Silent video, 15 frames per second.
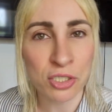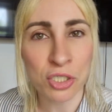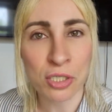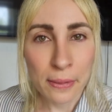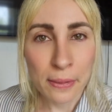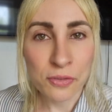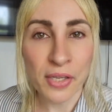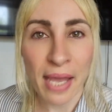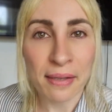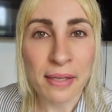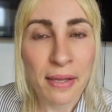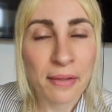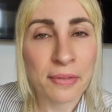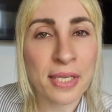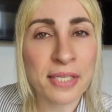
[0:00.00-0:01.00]
So yeah,
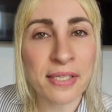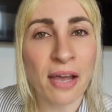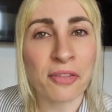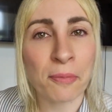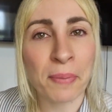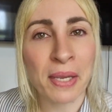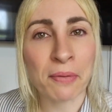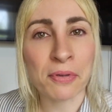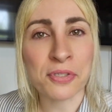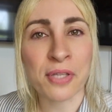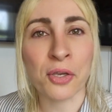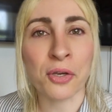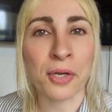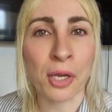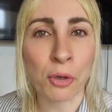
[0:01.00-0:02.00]
these are the periods that
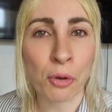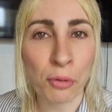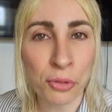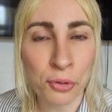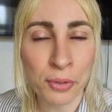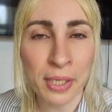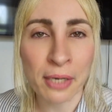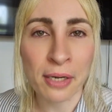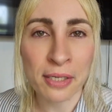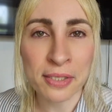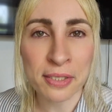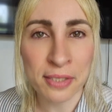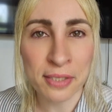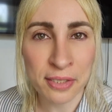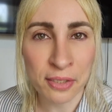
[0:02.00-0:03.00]
you're going to go through in a
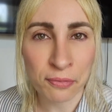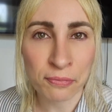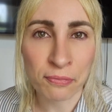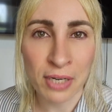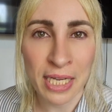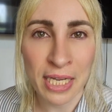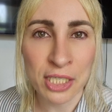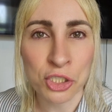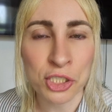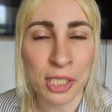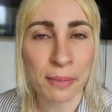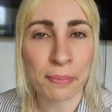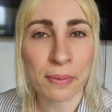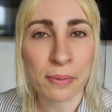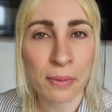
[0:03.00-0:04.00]
narcissistic
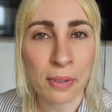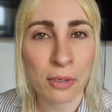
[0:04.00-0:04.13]
relationship.